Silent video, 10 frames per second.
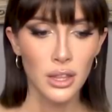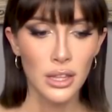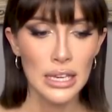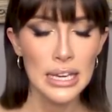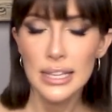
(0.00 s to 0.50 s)

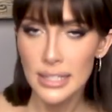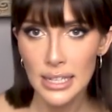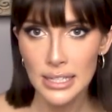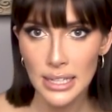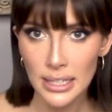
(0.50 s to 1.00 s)
the
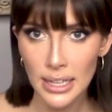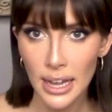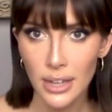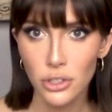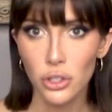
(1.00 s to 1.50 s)
easiest thing to
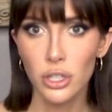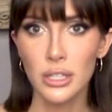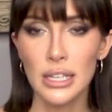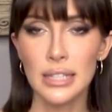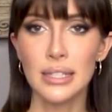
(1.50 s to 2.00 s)
handle or
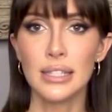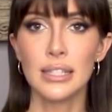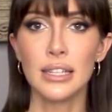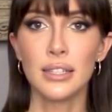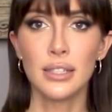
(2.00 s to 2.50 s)
the
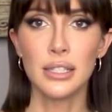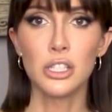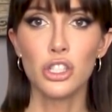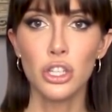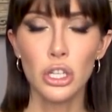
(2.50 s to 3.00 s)
easiest thing to
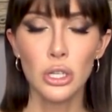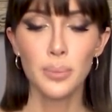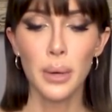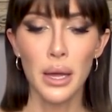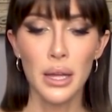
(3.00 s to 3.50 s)
listen to,
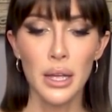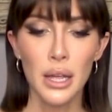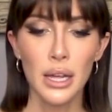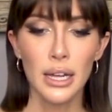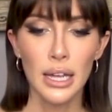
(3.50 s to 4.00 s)
but
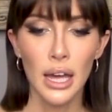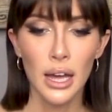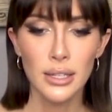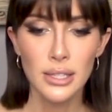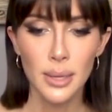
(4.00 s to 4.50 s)

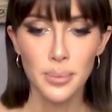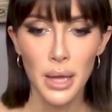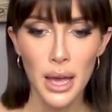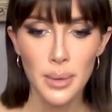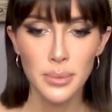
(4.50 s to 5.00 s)

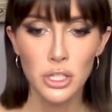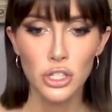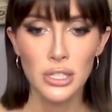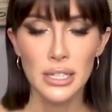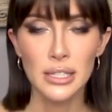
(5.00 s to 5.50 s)
sometimes you
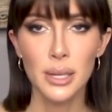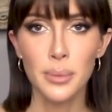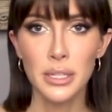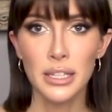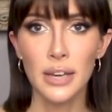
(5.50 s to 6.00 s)
just need
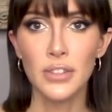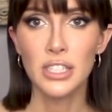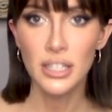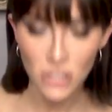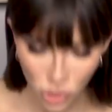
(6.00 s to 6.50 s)
somebody to give it
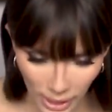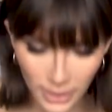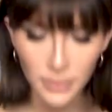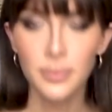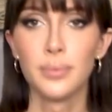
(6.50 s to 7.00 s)
to you
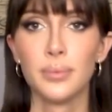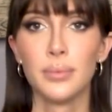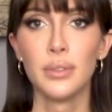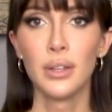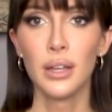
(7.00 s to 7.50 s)
straight.
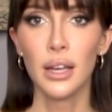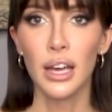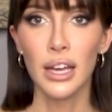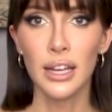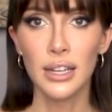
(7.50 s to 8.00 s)

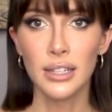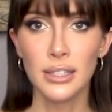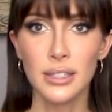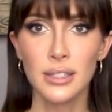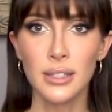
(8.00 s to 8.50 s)

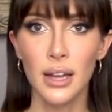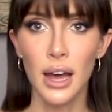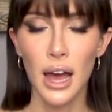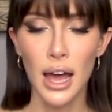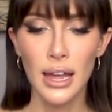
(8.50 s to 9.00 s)
And
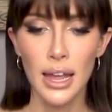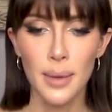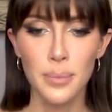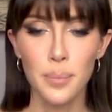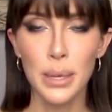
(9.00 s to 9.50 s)
I
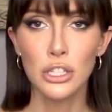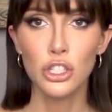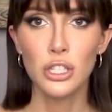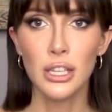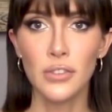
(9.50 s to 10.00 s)
am the
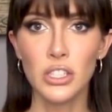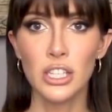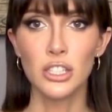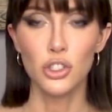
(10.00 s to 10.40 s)
bitch to give it to you